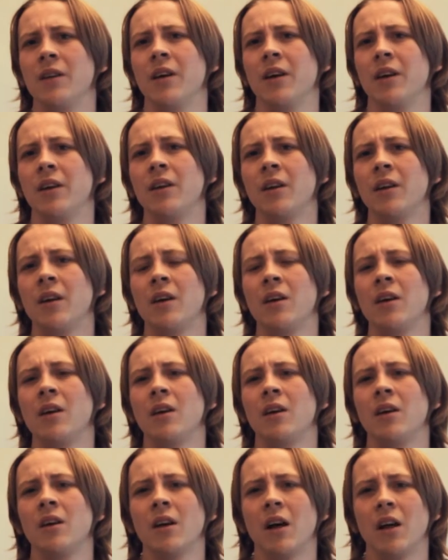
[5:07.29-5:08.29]
And then
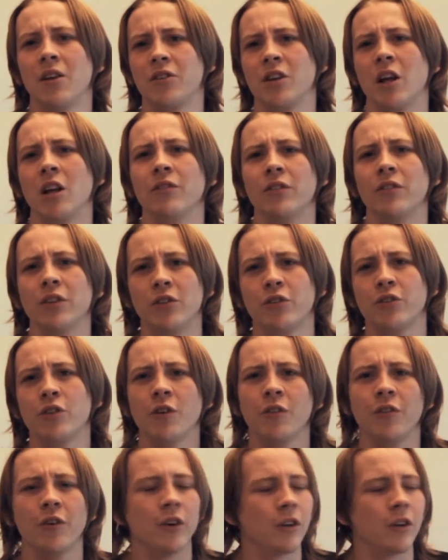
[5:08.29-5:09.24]
I salvaged stuff